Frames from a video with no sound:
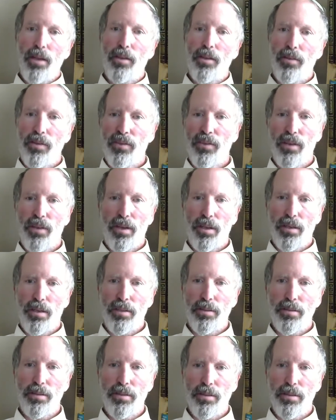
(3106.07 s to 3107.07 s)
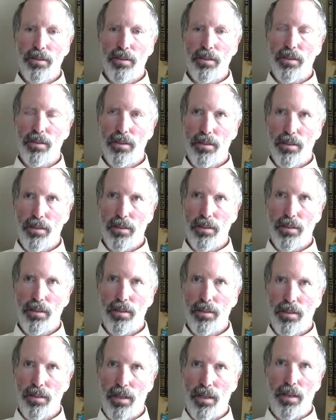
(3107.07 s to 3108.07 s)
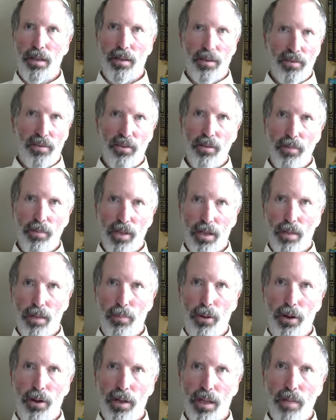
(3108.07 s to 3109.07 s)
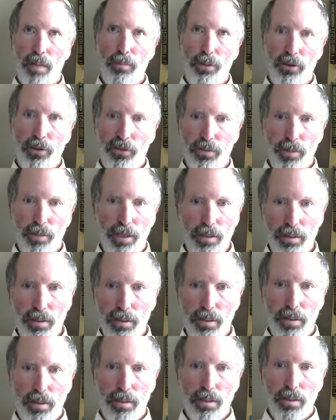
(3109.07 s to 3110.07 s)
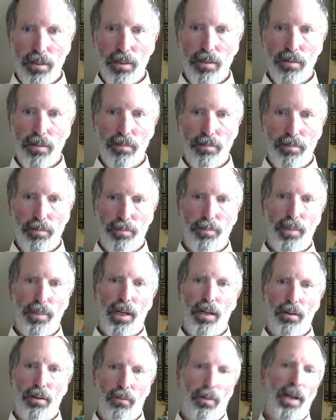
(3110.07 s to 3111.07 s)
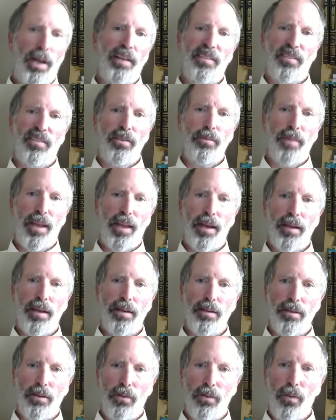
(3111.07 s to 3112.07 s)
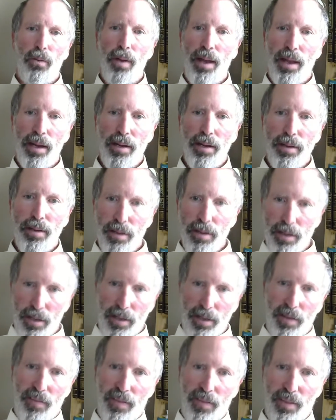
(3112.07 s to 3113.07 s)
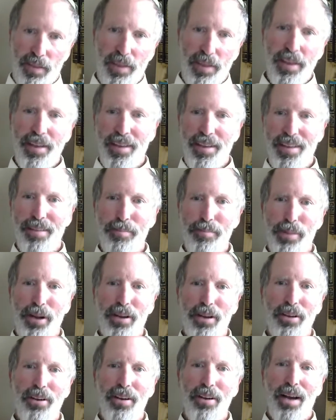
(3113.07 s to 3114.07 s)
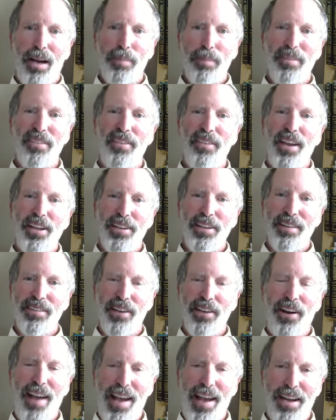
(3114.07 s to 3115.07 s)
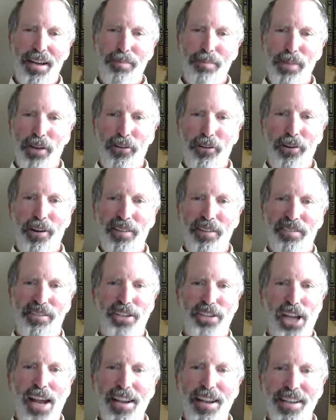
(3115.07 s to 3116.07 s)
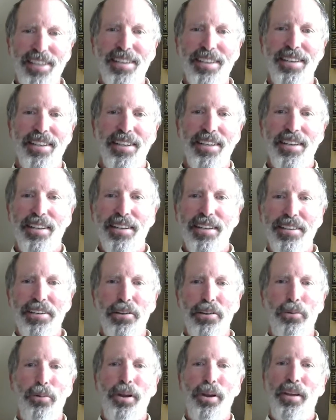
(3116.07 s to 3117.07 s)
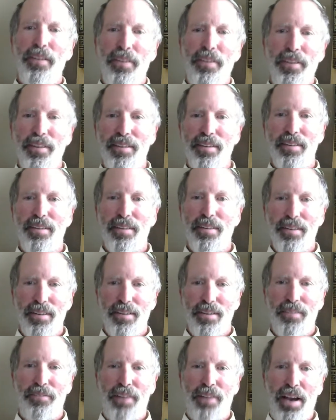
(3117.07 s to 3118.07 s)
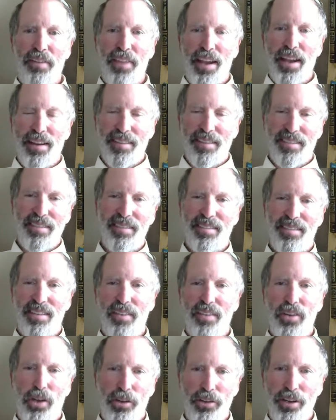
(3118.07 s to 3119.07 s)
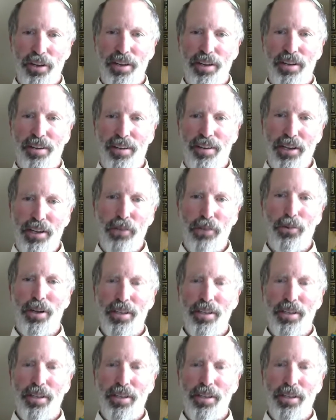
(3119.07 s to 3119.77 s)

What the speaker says: so, and you assume the Copernican principle. But why assume that when the empirical observations will add up and cross-check with 5,781